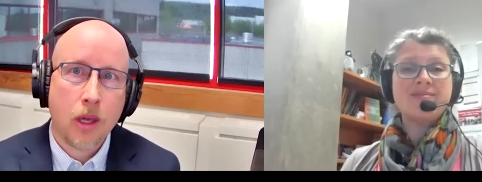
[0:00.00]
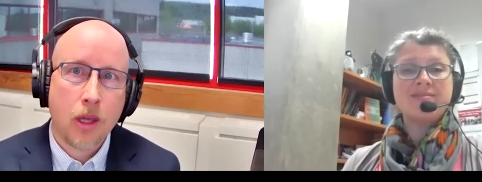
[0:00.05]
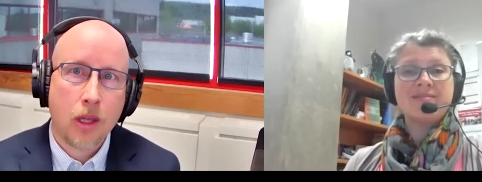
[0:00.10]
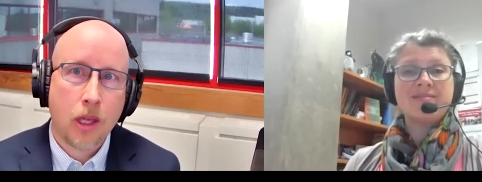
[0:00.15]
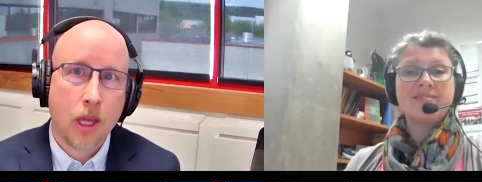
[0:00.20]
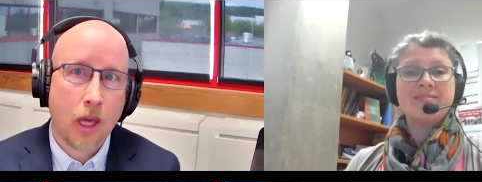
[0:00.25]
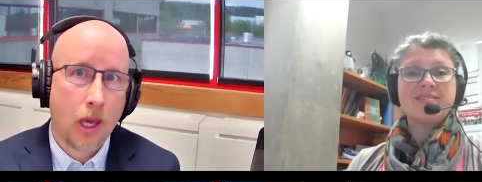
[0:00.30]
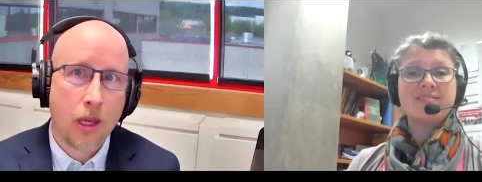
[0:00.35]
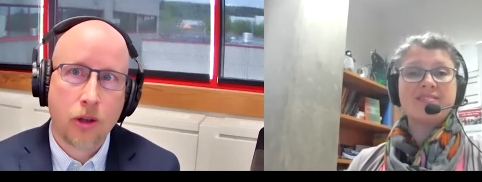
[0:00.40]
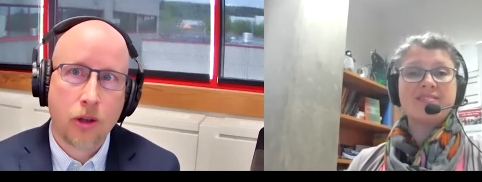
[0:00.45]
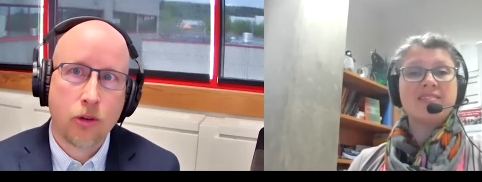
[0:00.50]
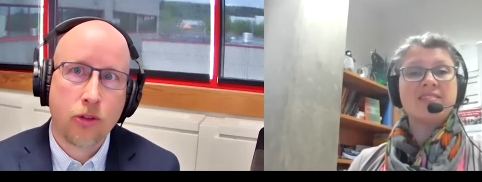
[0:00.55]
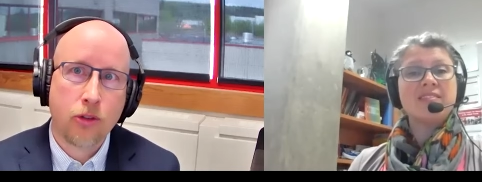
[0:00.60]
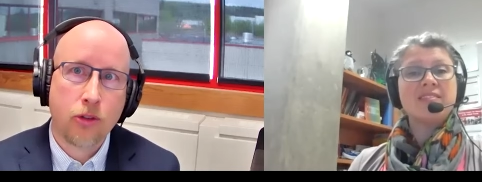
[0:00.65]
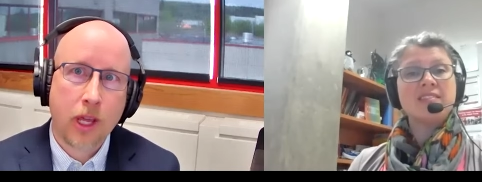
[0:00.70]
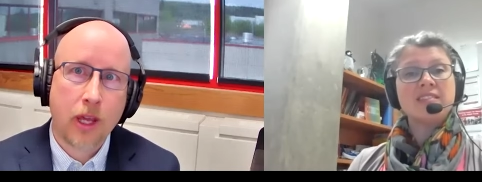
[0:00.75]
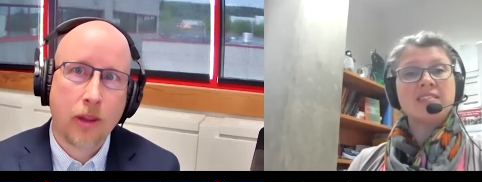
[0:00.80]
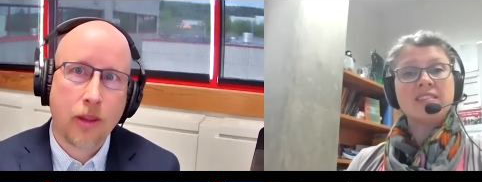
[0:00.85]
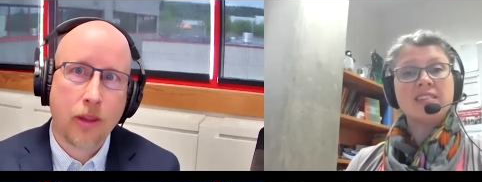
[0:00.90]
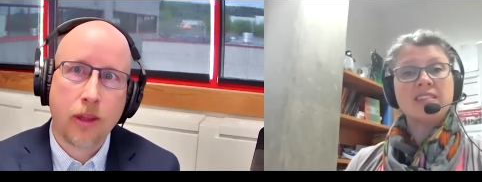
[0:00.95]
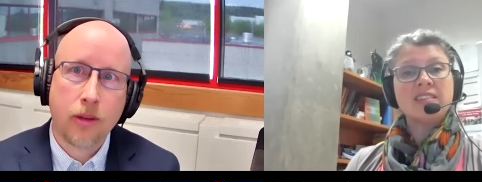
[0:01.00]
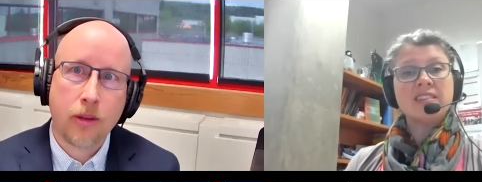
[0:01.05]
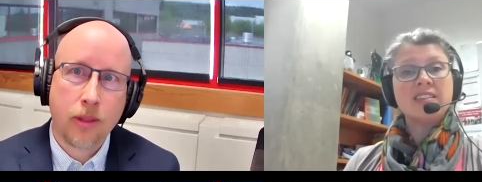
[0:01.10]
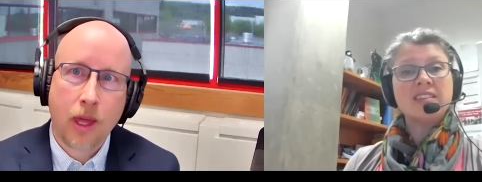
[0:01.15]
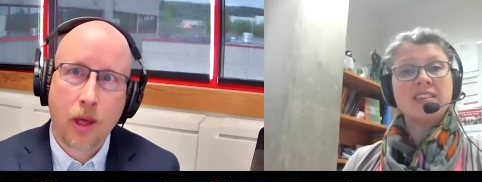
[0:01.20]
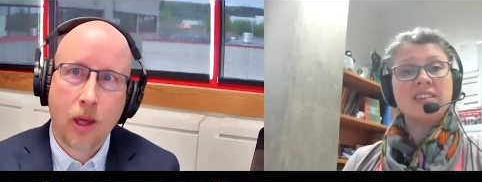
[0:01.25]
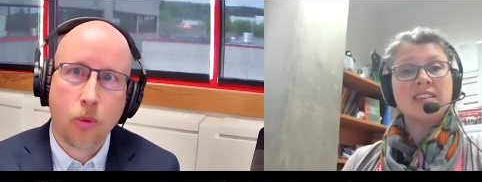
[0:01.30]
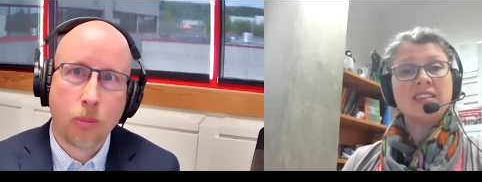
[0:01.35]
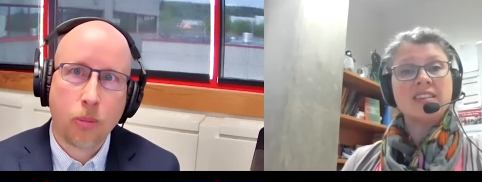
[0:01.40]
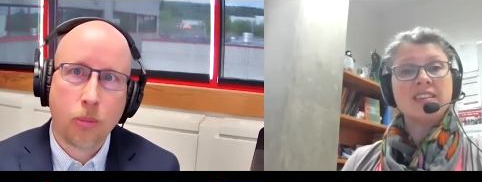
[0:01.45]
Speaker 1: Yeah. I understand that
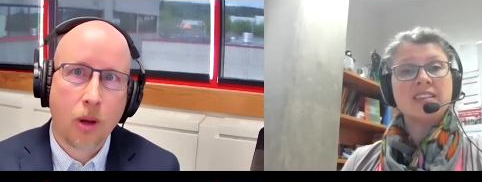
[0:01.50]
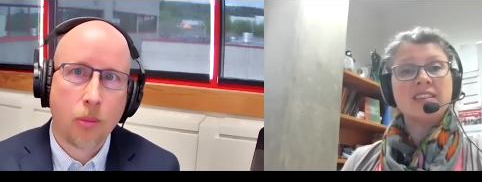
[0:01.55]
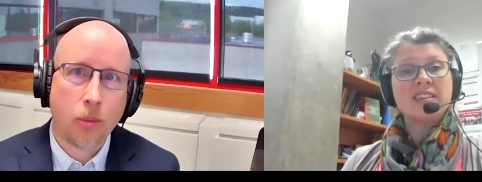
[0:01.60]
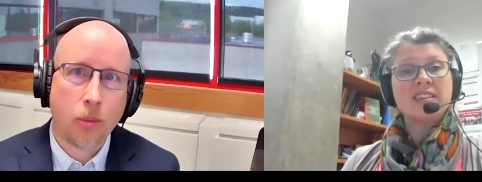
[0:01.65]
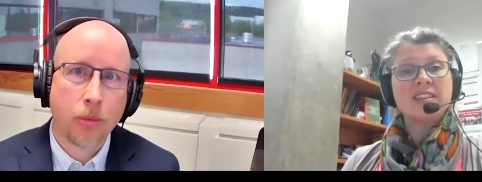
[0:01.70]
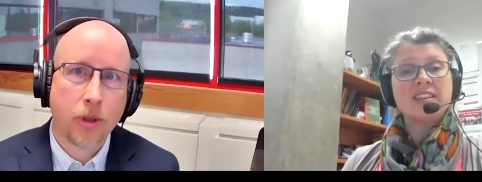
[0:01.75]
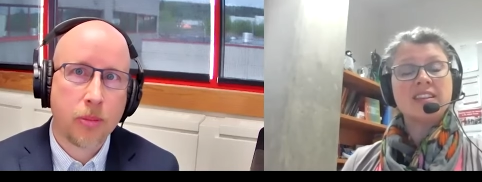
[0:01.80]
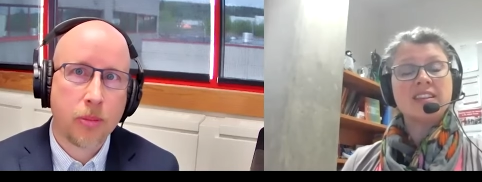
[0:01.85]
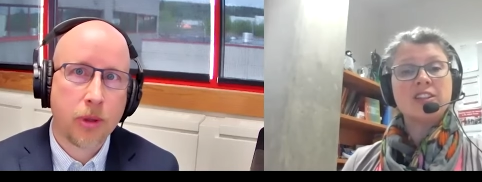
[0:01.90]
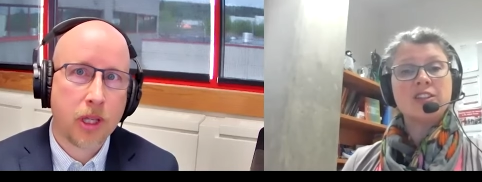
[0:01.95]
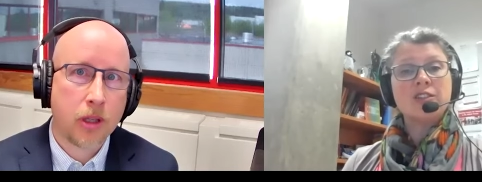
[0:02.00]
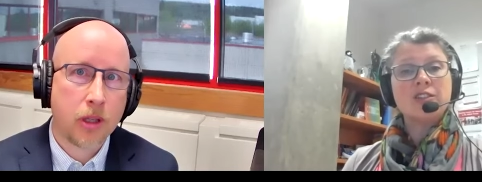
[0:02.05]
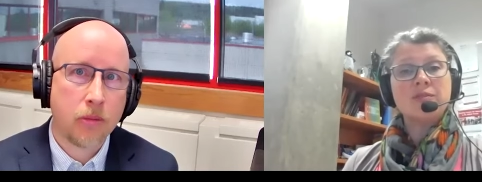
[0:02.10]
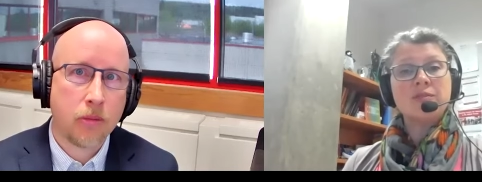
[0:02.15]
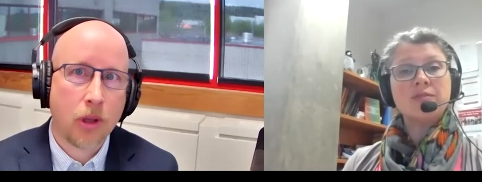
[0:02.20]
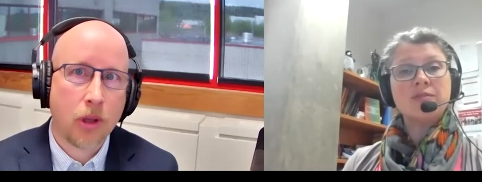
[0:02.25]
that would probably be a,